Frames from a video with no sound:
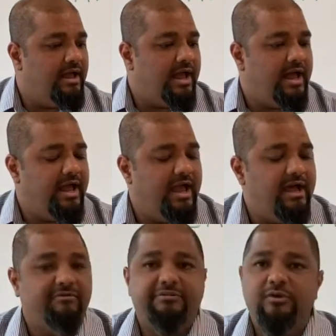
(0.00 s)
I
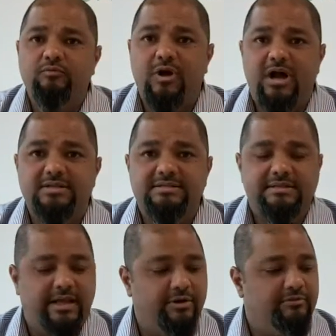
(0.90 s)
have a few rocks.
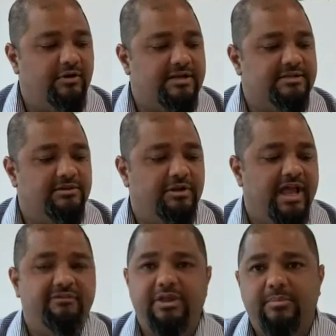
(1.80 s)
I know rocks are a little
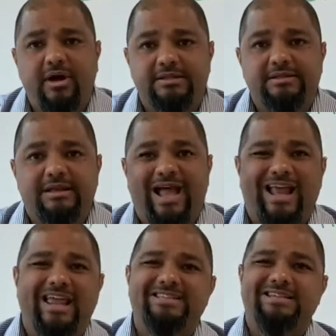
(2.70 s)
heavy, but I
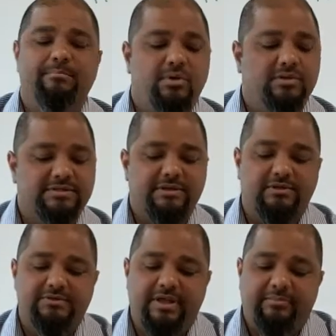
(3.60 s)
like symbols and
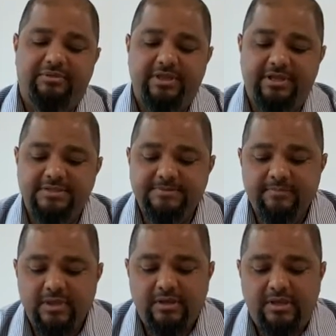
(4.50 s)
those type of things.
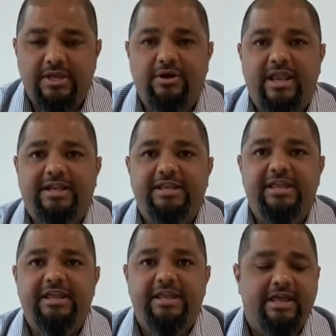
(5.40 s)
You know, I like the
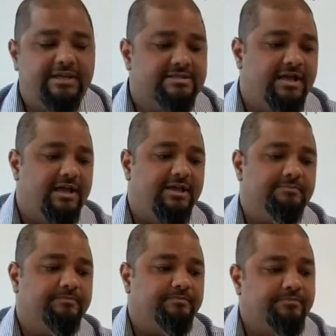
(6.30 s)
yin yang
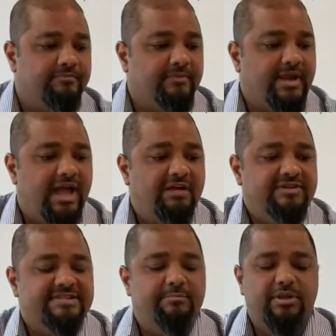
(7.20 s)
sign. I have a
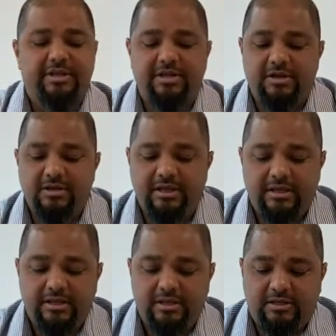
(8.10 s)
symbol here
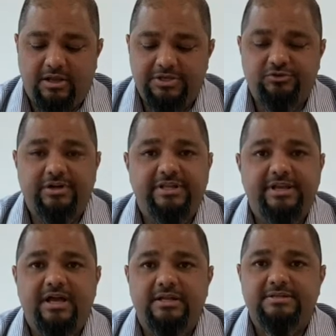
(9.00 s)
called the Trinity
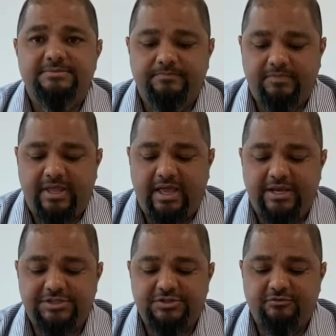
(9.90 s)
knot. And
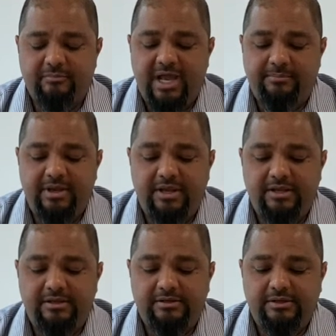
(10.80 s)
it's just to remind
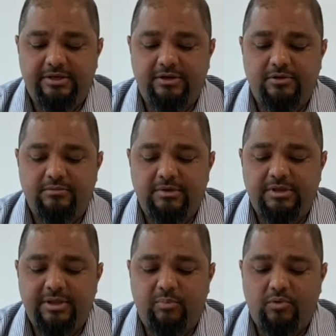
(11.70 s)
me, you know,
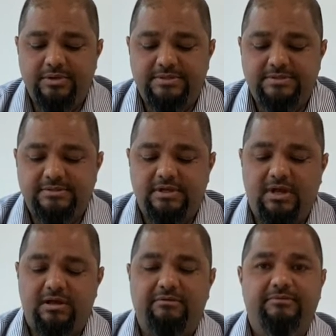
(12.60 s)
the importance
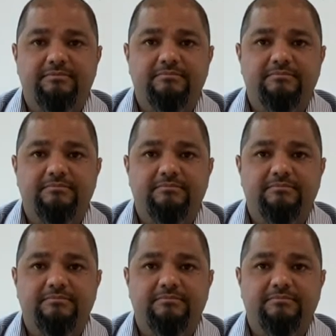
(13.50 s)
of,